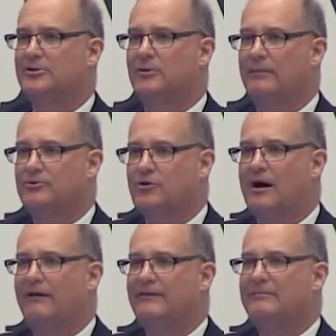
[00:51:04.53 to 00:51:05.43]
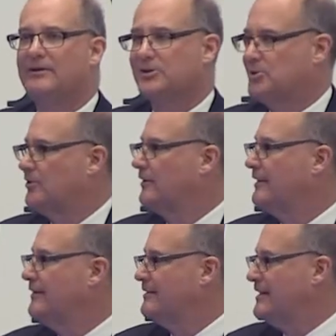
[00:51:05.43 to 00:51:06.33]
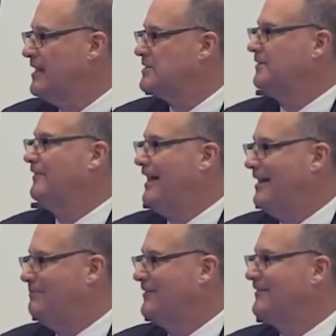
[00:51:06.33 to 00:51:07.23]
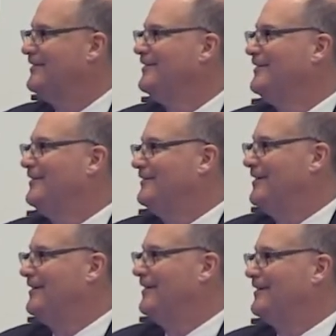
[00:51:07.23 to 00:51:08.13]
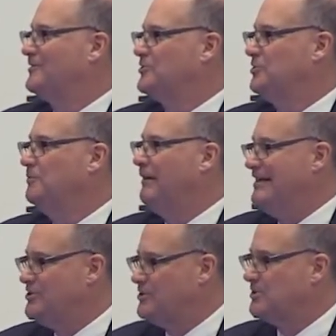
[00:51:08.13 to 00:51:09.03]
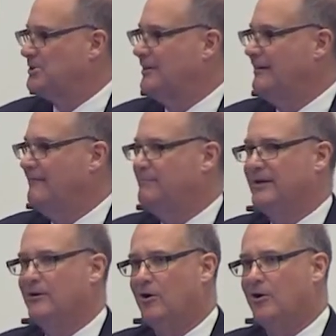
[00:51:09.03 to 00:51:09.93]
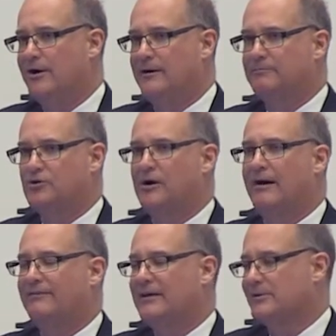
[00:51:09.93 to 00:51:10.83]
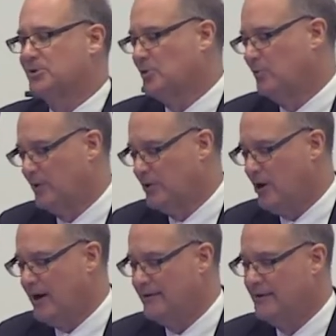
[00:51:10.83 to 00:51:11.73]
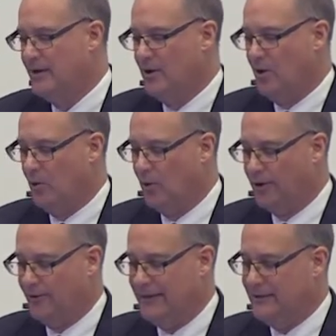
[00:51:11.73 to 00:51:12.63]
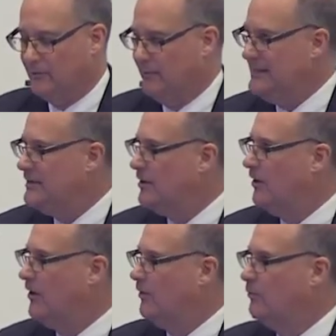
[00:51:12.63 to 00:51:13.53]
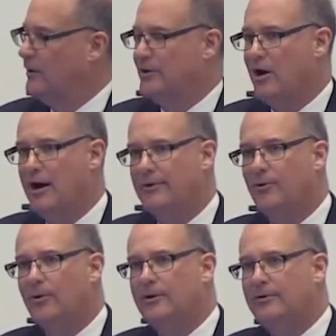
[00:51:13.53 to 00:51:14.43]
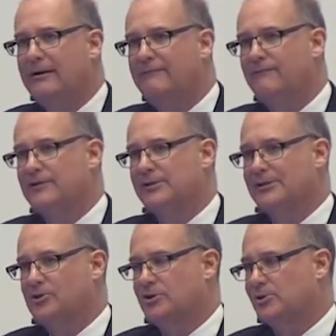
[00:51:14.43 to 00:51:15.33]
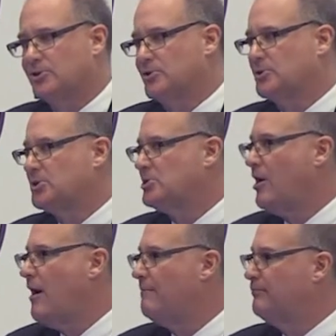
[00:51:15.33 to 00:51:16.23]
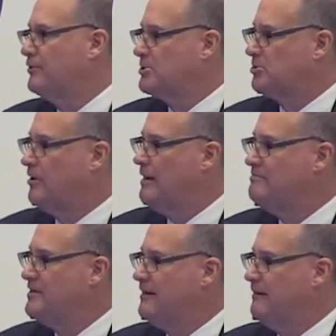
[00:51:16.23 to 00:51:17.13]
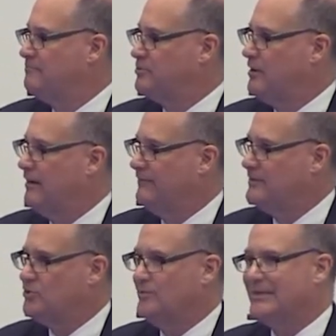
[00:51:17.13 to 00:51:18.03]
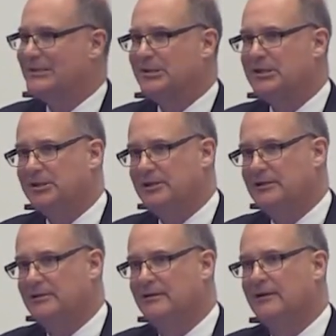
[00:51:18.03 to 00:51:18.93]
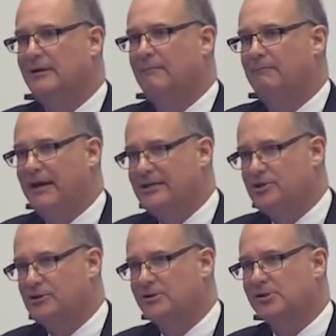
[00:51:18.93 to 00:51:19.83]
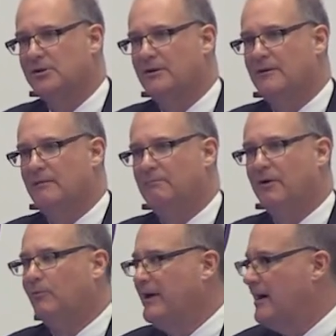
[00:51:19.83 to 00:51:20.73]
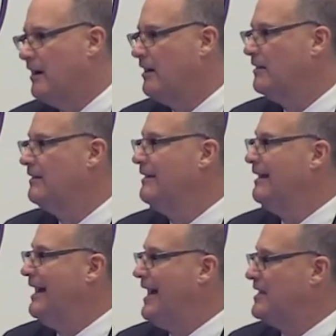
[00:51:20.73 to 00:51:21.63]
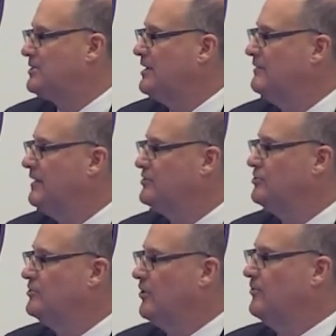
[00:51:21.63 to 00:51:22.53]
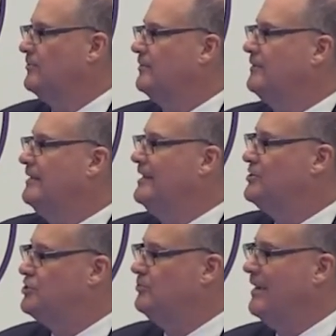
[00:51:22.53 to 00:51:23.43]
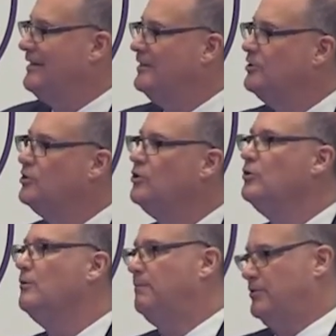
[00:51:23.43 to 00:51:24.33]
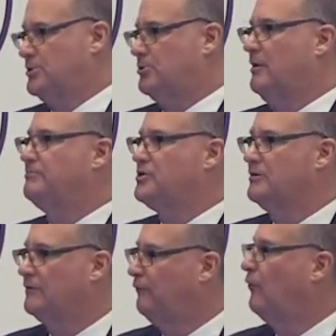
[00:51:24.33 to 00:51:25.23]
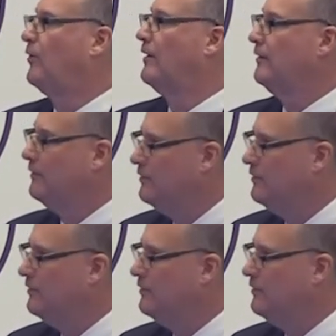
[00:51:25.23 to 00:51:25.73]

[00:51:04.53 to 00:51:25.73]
to Uptravi, but certainly the deaths have happened uh, to patients that have been on Uptravi, and so we're not ordering a recall, we're not ordering physicians to stop prescribing Uptravi to existing patients, but we are asking that you don't issue any new prescriptions for